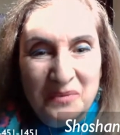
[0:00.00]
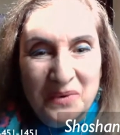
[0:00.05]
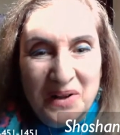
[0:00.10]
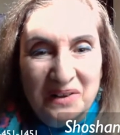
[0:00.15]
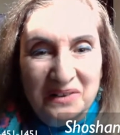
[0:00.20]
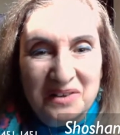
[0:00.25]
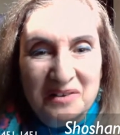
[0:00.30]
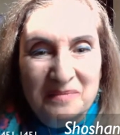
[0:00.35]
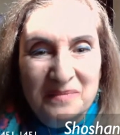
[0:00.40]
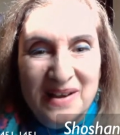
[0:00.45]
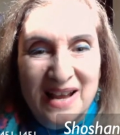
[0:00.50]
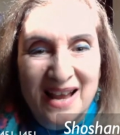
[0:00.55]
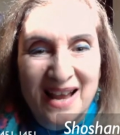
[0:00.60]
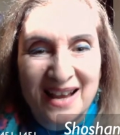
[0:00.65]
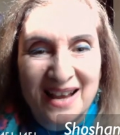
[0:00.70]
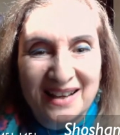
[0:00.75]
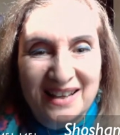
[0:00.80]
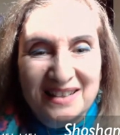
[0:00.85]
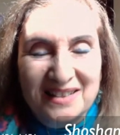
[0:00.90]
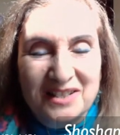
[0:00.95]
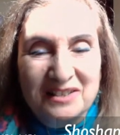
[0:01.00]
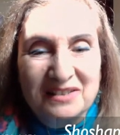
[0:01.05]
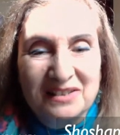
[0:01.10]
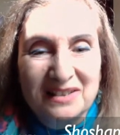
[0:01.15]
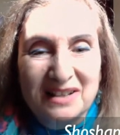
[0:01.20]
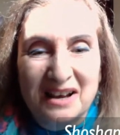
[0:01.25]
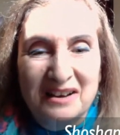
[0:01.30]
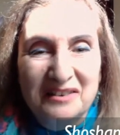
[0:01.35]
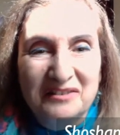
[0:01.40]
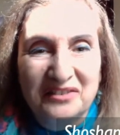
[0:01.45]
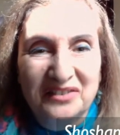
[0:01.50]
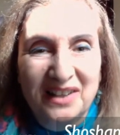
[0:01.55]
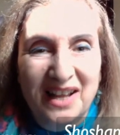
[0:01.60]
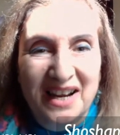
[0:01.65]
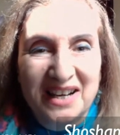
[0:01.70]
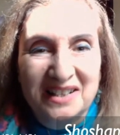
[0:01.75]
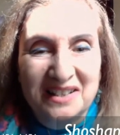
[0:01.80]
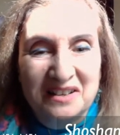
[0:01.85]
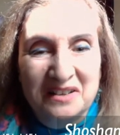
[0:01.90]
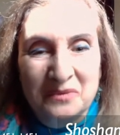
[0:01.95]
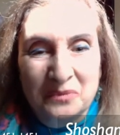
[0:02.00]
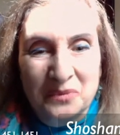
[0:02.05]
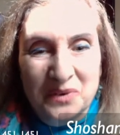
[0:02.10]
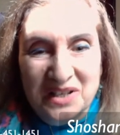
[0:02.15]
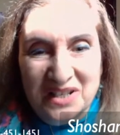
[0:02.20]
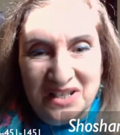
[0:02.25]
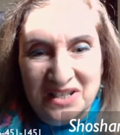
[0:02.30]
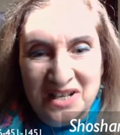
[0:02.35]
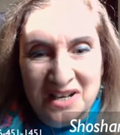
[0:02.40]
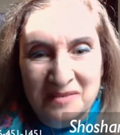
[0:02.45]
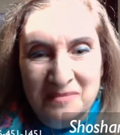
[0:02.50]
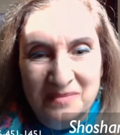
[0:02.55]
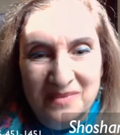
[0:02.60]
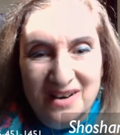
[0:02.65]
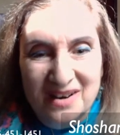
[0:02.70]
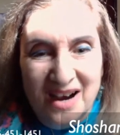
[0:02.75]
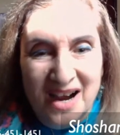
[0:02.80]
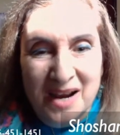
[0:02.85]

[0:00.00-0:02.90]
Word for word: and welcome back to Love, Light, and Wisdom.